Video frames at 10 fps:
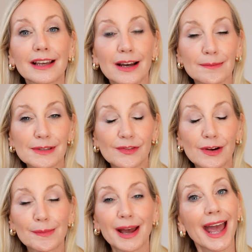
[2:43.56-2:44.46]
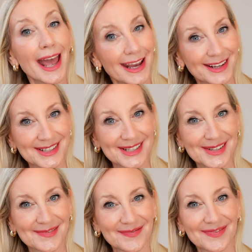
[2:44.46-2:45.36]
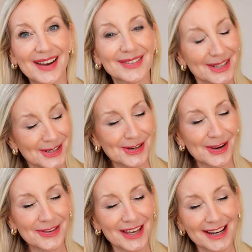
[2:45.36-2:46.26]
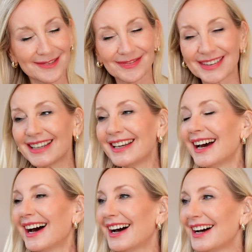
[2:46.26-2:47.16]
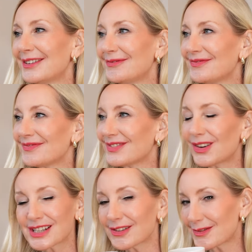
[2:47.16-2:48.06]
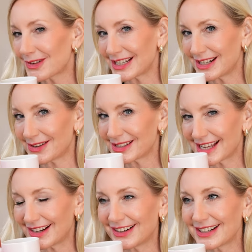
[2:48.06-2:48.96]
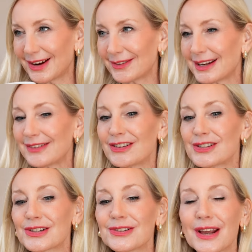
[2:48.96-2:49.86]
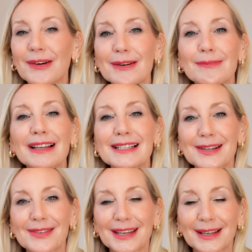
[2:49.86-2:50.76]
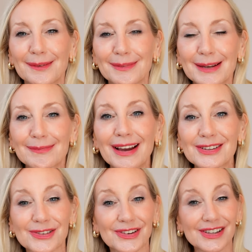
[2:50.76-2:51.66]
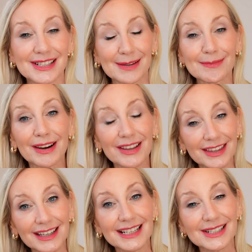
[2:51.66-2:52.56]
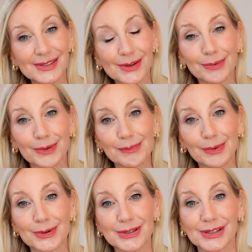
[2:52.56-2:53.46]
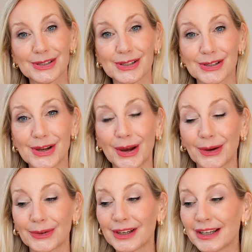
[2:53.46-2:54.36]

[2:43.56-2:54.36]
comes from eggs. Now, did you know that? Not everybody knows that, I know. And if you do know it, please don't think I'm being patronising, but I think it's super important to know